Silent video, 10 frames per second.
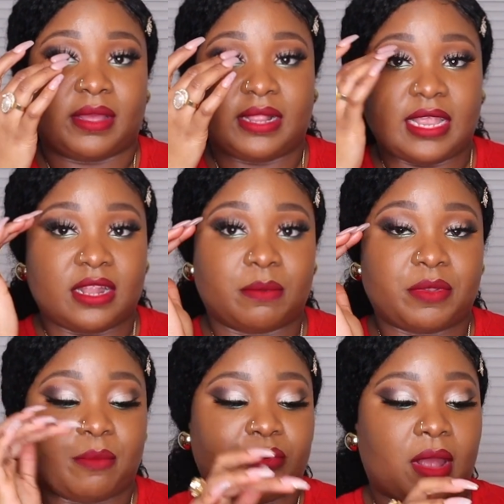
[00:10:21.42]
clean
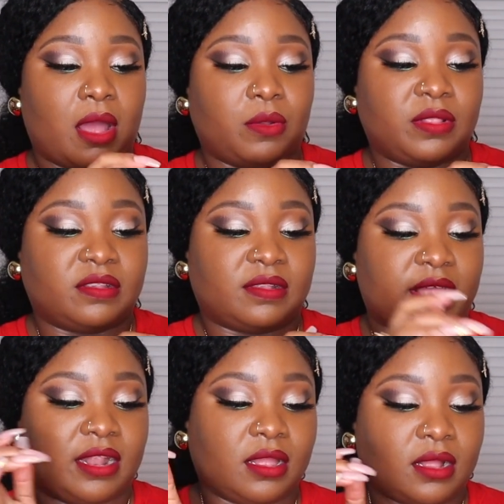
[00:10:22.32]
up your brow, this
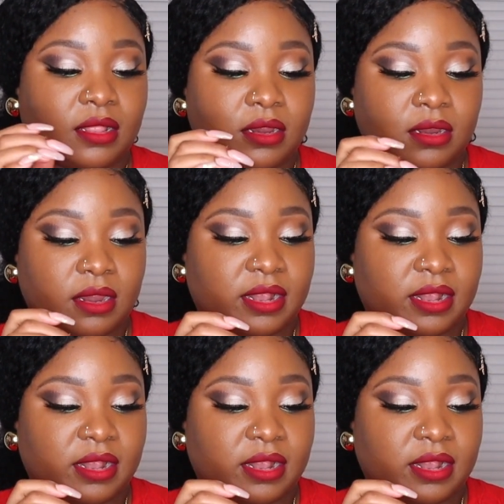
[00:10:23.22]
light color.